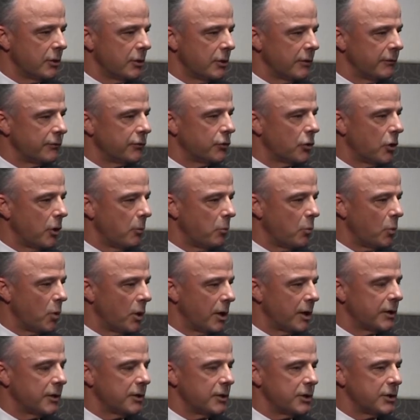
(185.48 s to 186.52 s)
of Tom
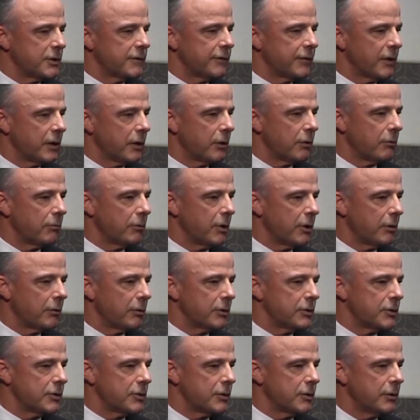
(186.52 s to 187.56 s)
White and his fellow
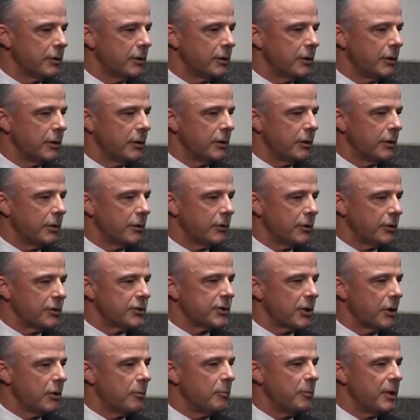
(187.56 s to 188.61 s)
rowers that
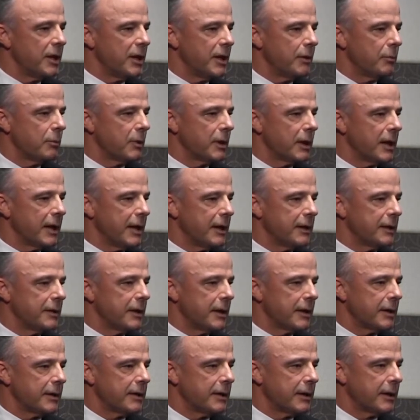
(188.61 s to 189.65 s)
so many were landed
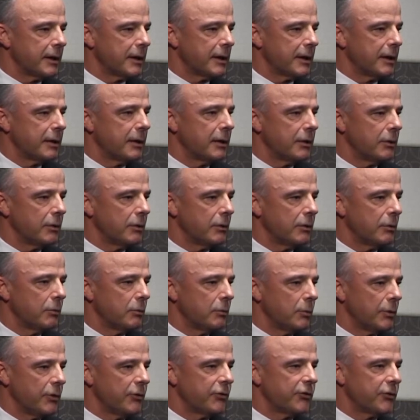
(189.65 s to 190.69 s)
that day
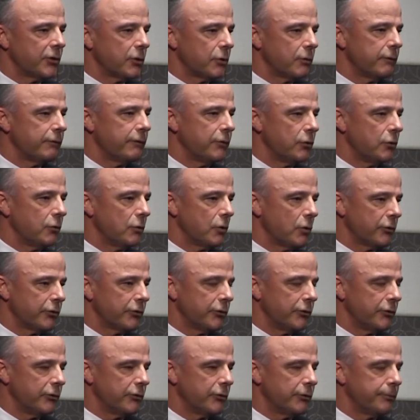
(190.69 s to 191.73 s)
with so few
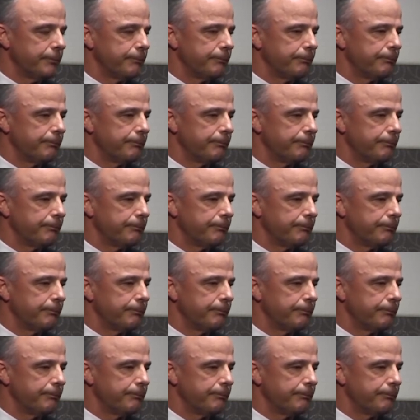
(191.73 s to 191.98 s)
losses.